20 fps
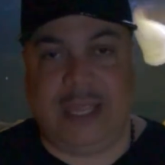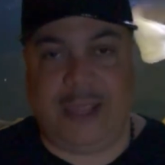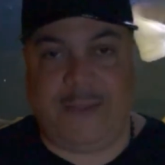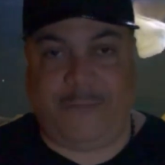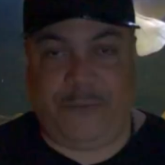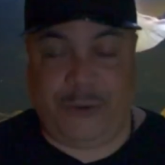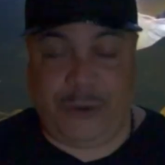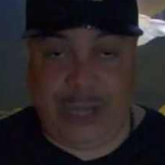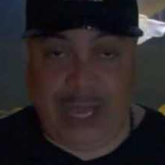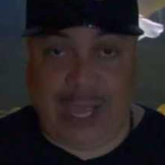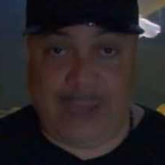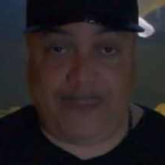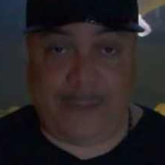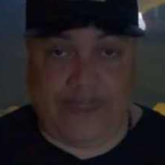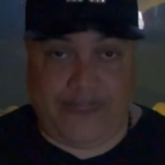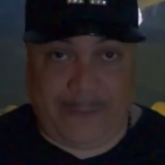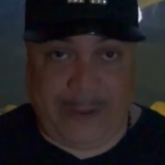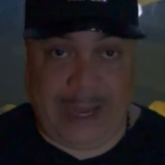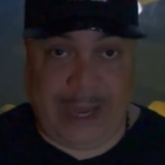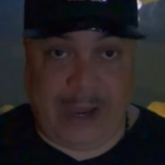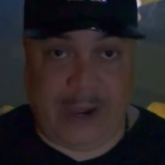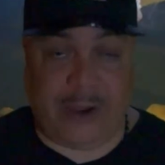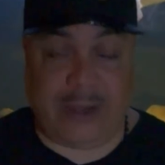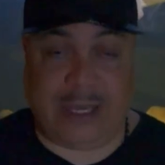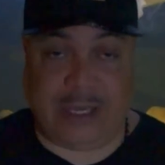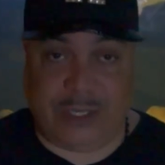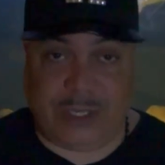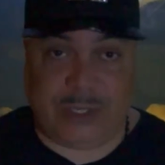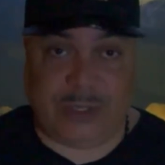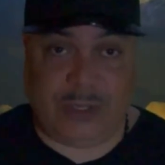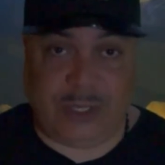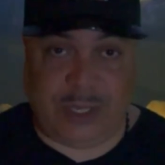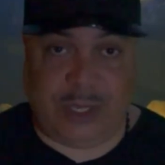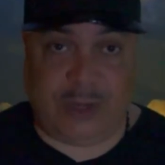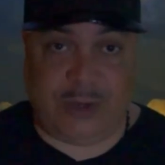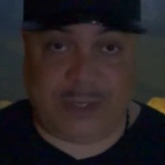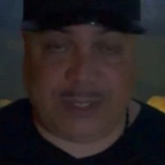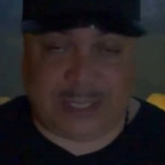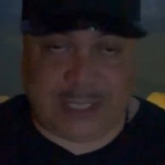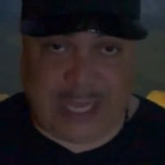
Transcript: If you're not prepared in 2 years